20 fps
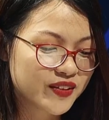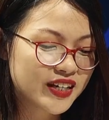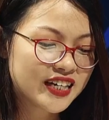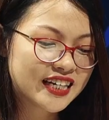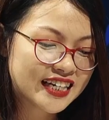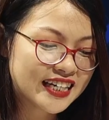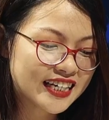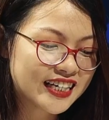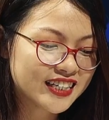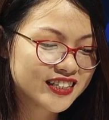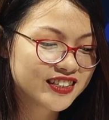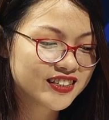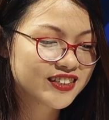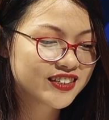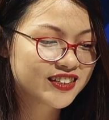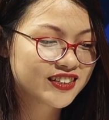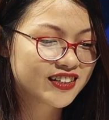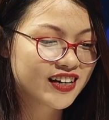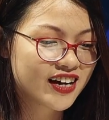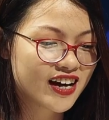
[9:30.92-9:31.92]
He
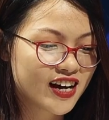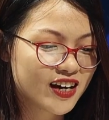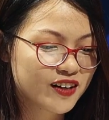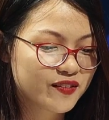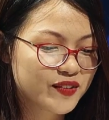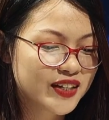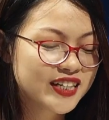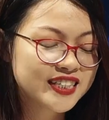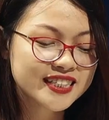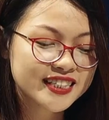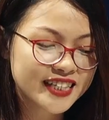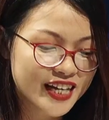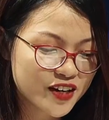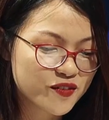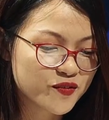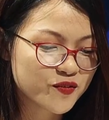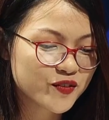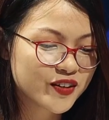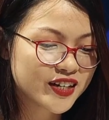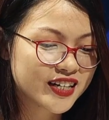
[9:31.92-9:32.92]
is, his
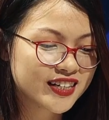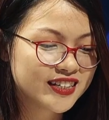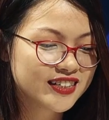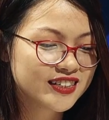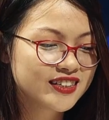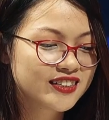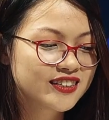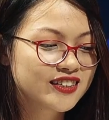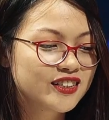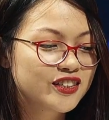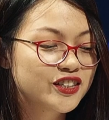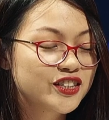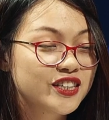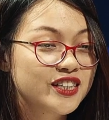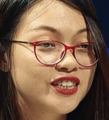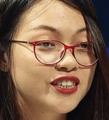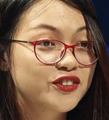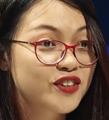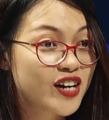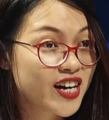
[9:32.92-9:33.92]
name is
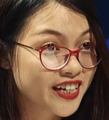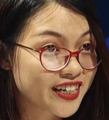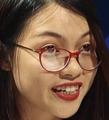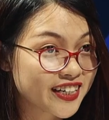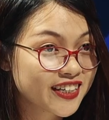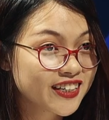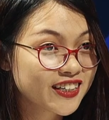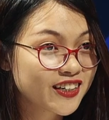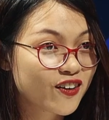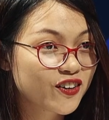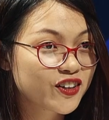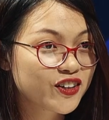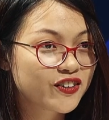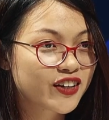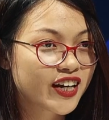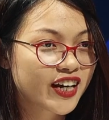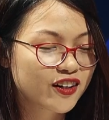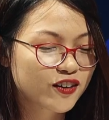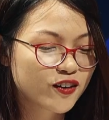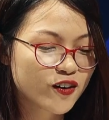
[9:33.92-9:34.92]
G-Dragon, or you
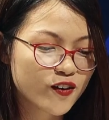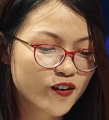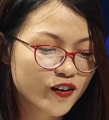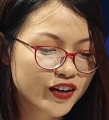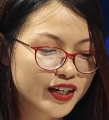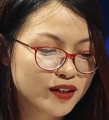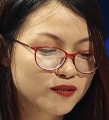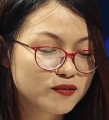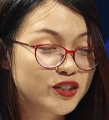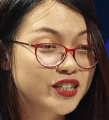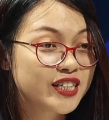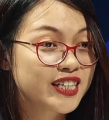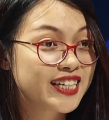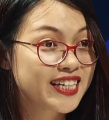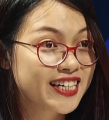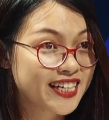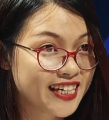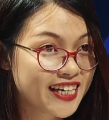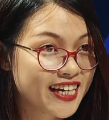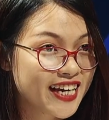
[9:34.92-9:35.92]
can call him
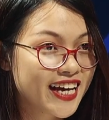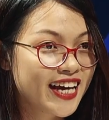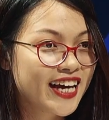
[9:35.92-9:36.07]
GD.